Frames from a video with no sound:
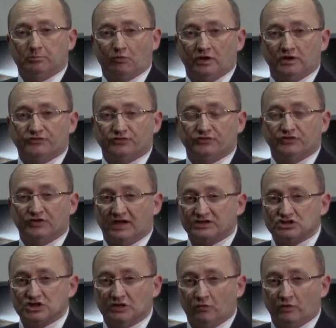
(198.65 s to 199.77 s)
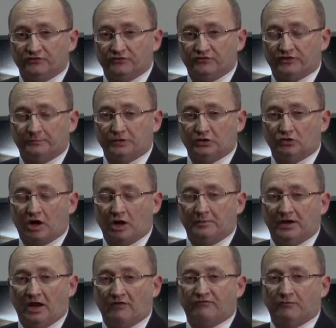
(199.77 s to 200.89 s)
Bridge is the next generation CPU
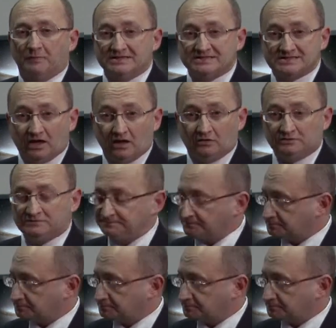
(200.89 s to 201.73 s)
coming out from Intel.